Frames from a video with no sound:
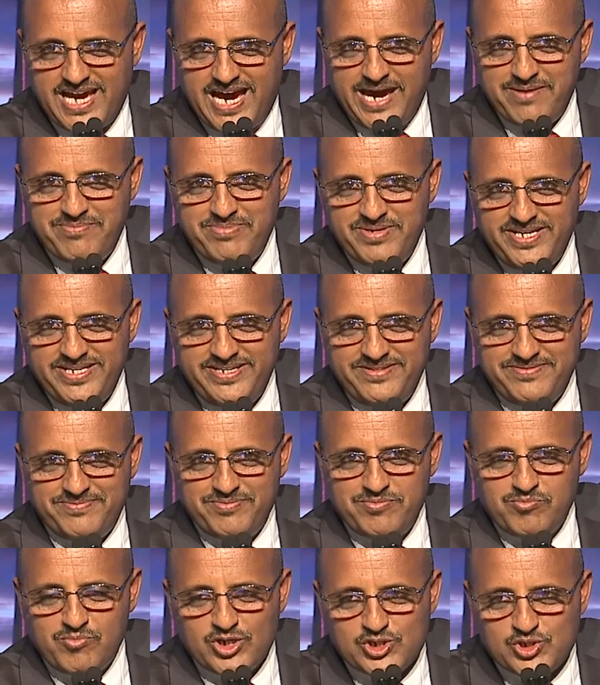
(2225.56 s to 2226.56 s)
I
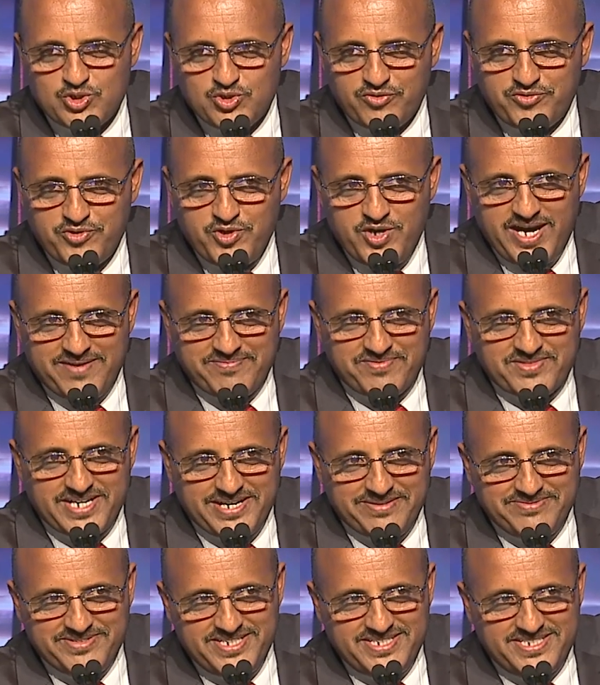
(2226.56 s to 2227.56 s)
believe most of you have
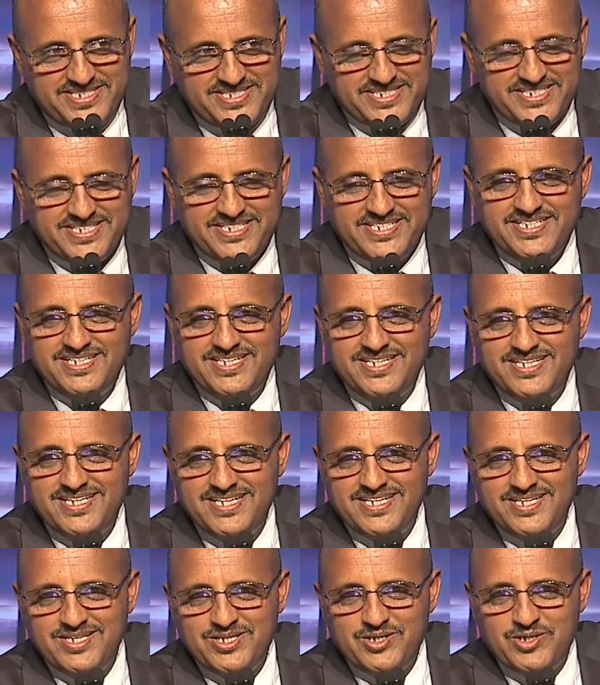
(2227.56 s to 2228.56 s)
traveled
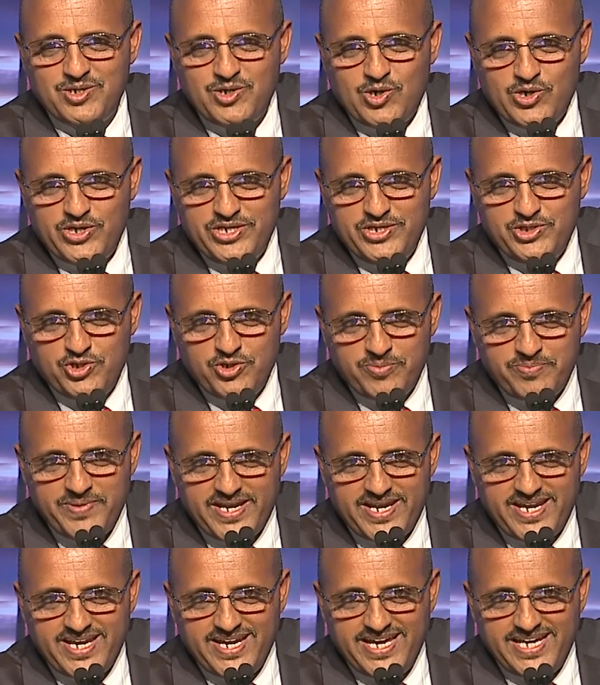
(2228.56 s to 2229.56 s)
on
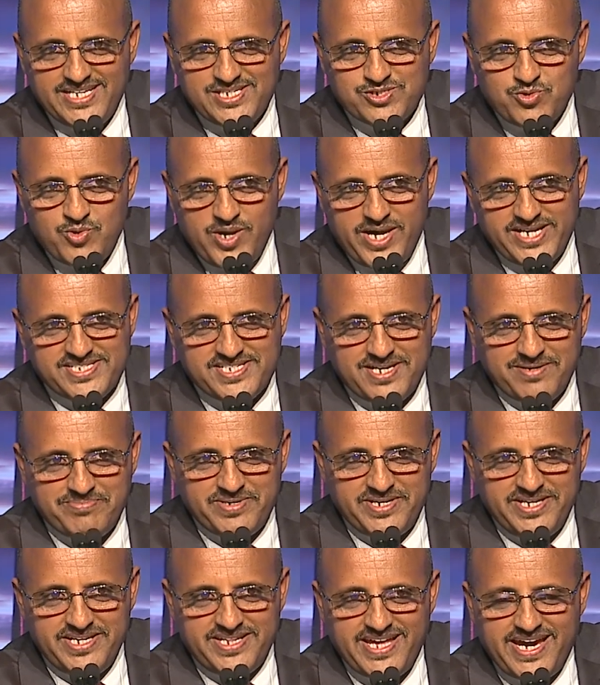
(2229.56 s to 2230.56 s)
Ethiopian Airlines once
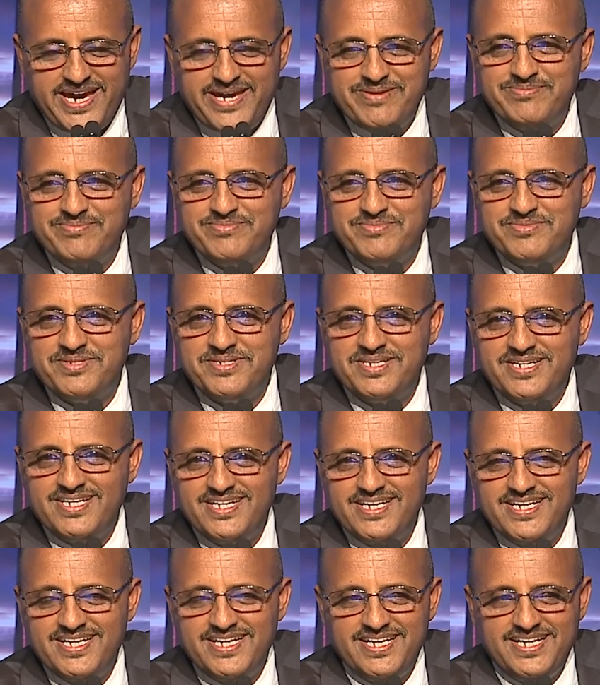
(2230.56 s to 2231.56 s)
upon a time.
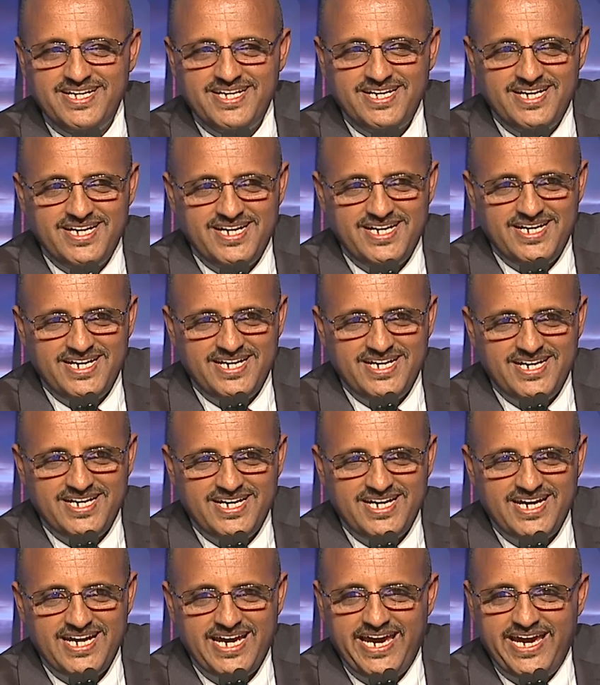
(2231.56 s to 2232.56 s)

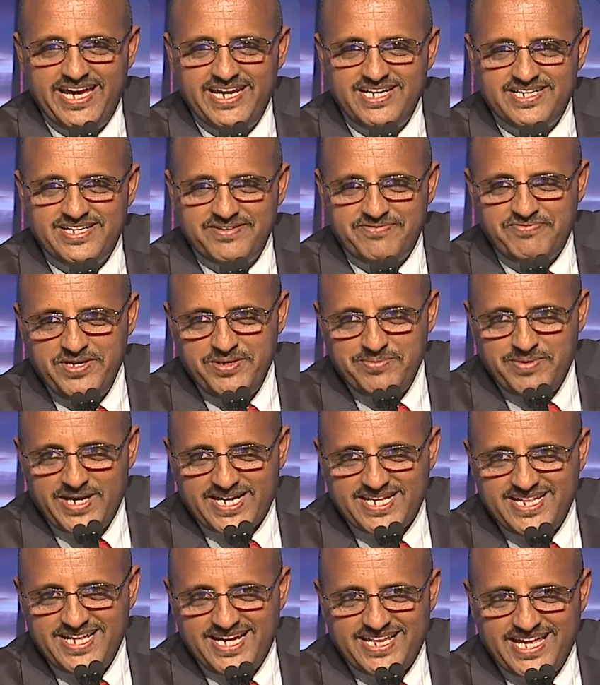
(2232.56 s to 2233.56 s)
And the
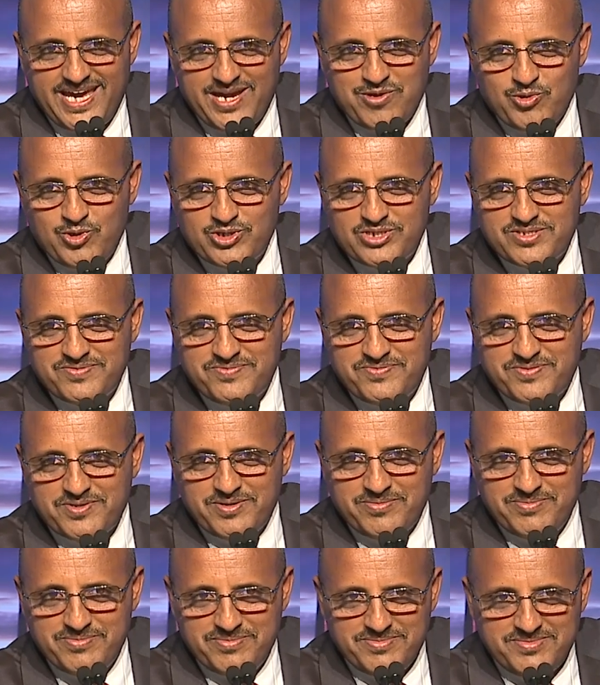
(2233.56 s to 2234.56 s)
feedback that I got
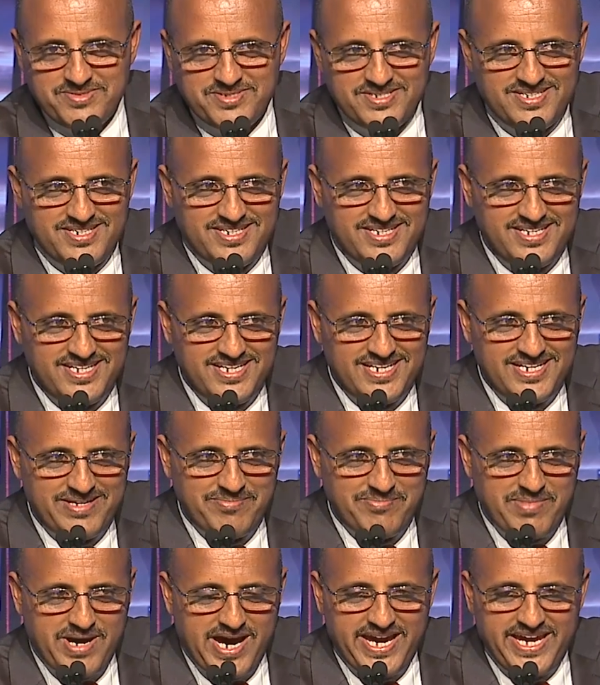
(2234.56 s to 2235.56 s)
from
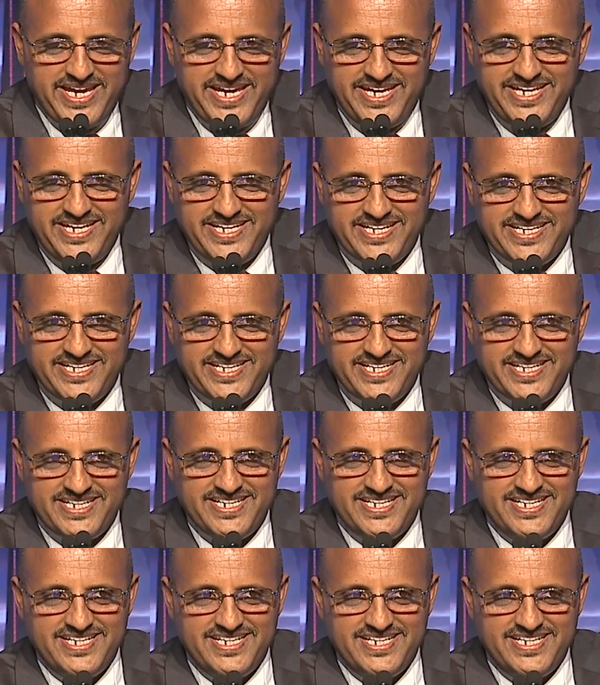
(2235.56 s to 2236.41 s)
my